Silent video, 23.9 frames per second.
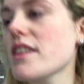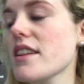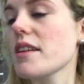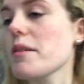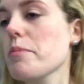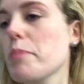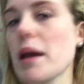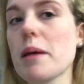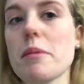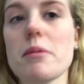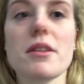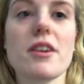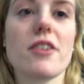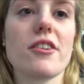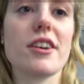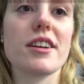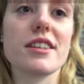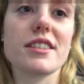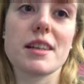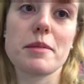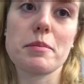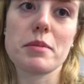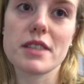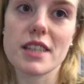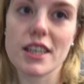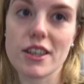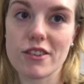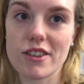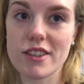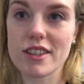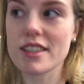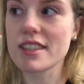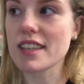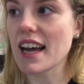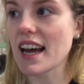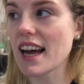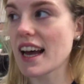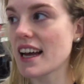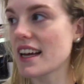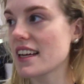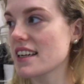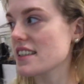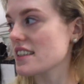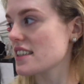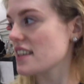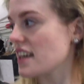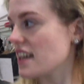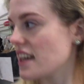the people that are exhibiting on the
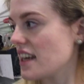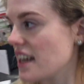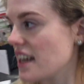stand,